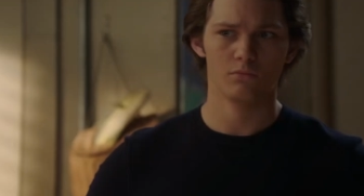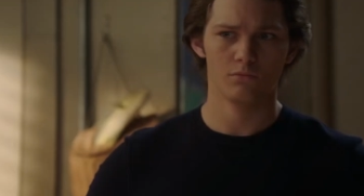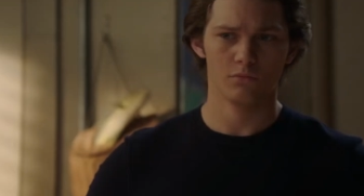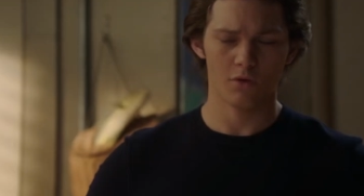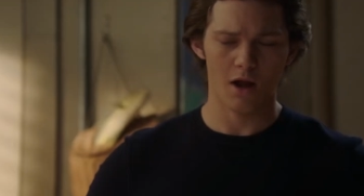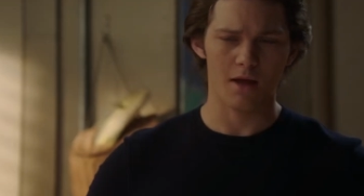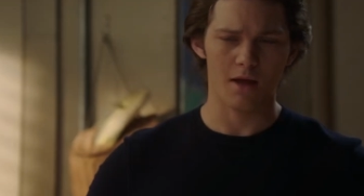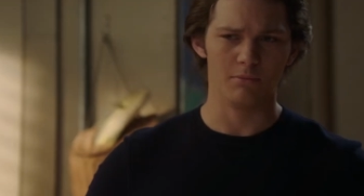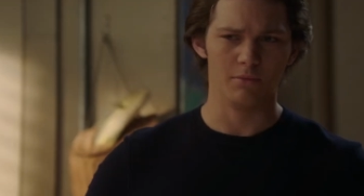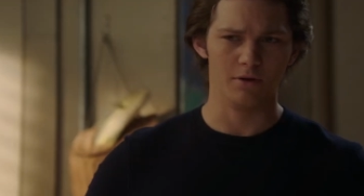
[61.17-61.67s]

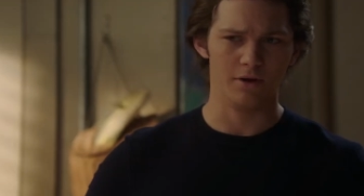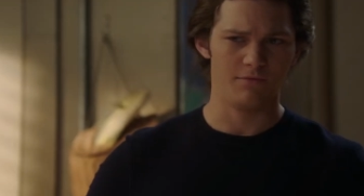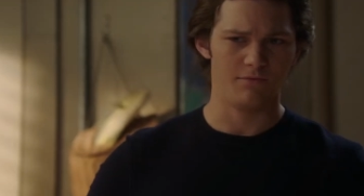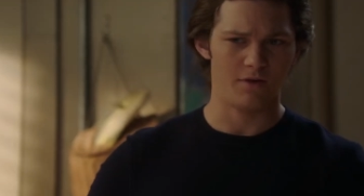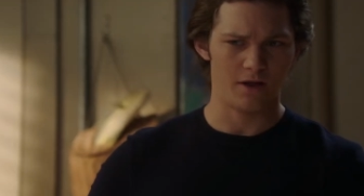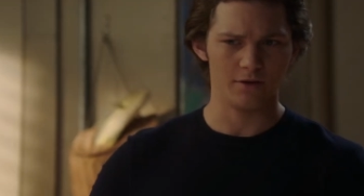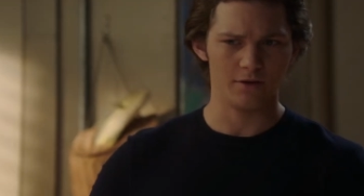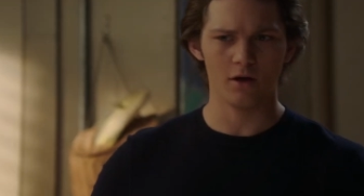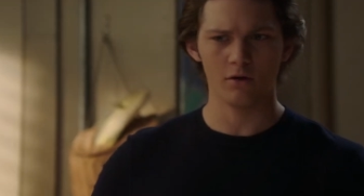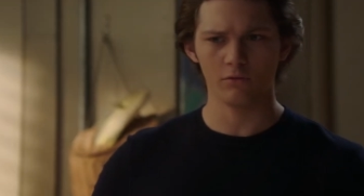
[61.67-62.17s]
Right, but
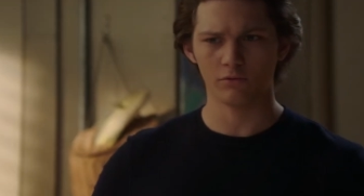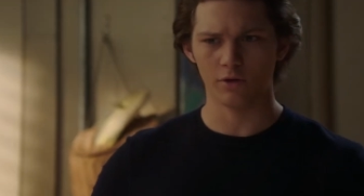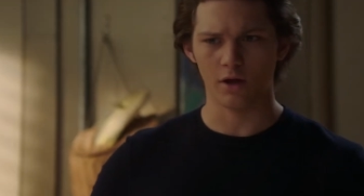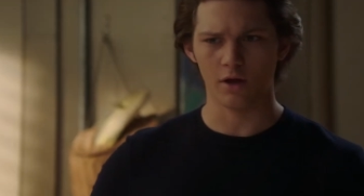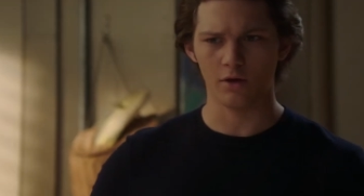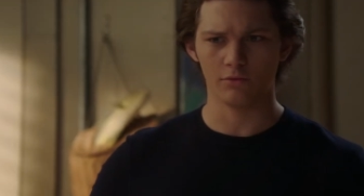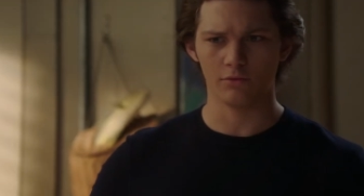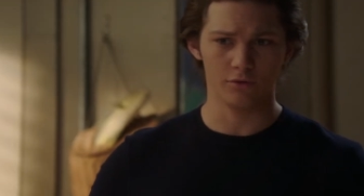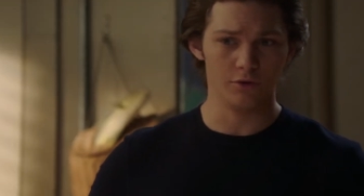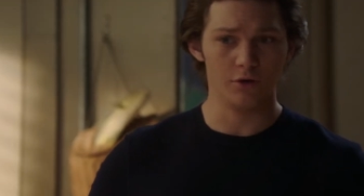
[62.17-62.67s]
if I don't
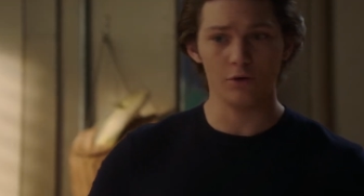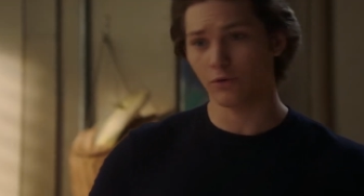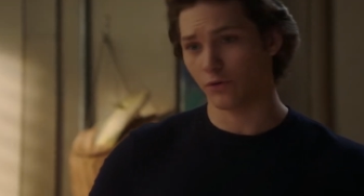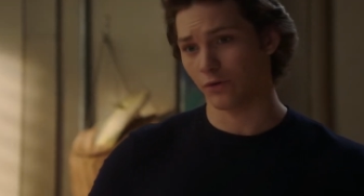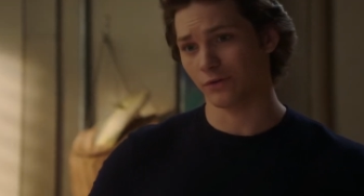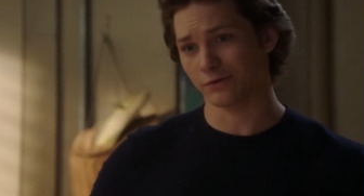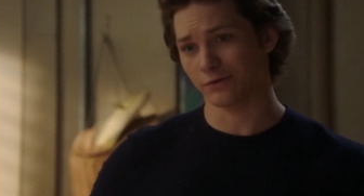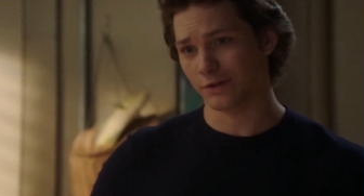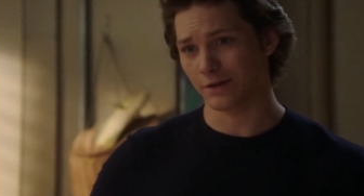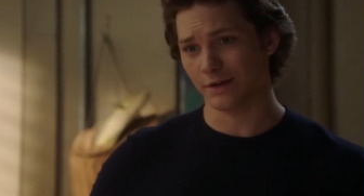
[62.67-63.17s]
go, the new
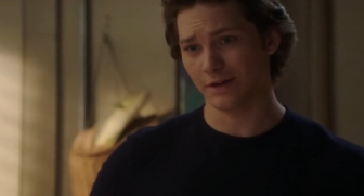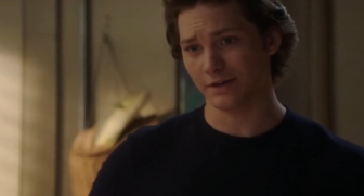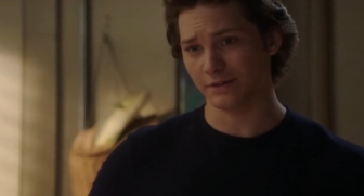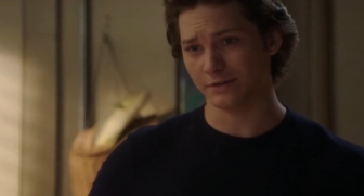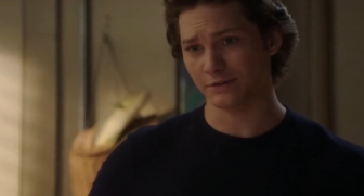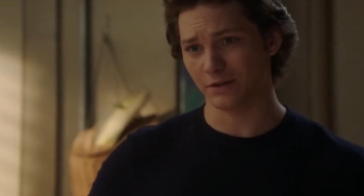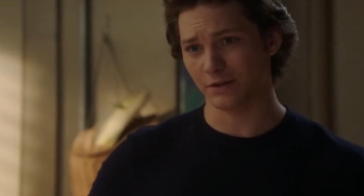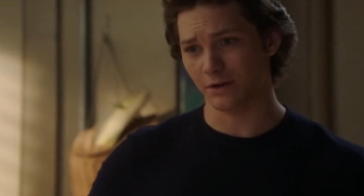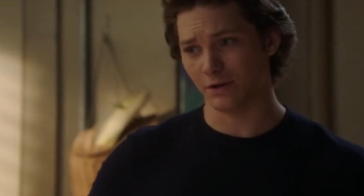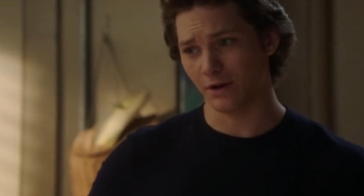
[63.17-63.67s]
girl's gonna
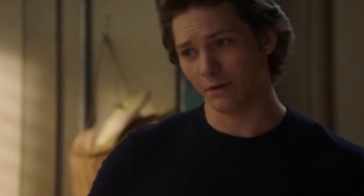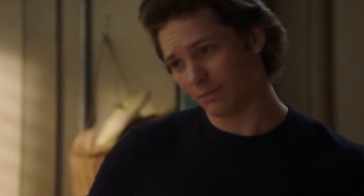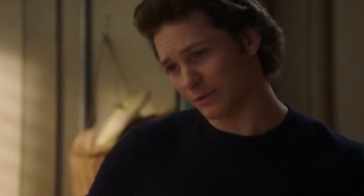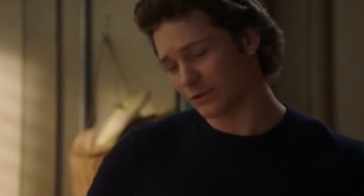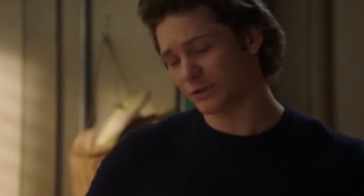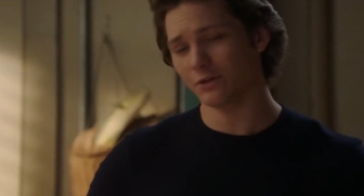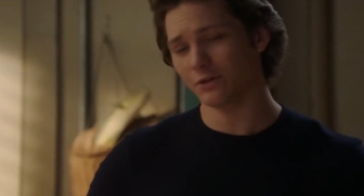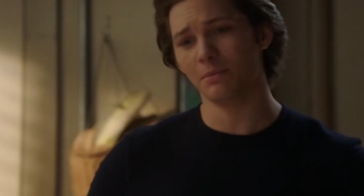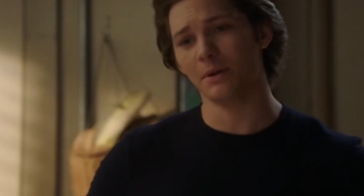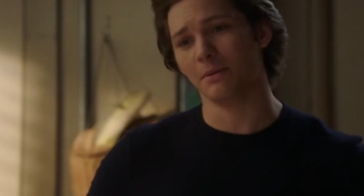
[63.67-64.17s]
get stood up
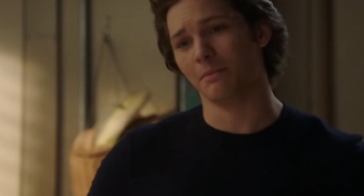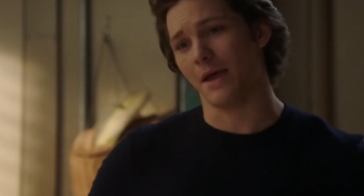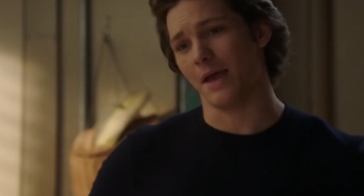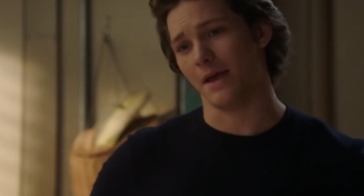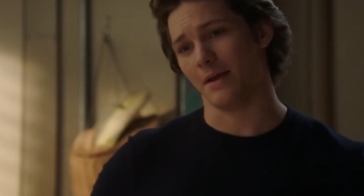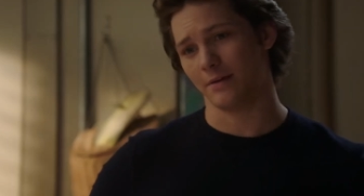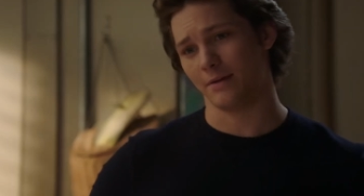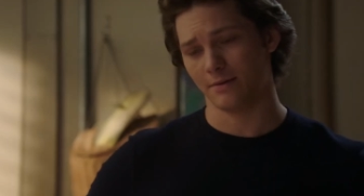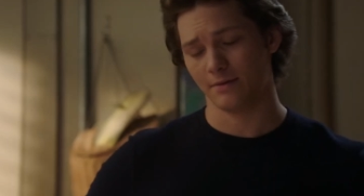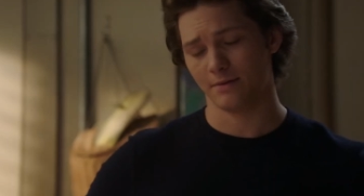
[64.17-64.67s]
and she'll be mad.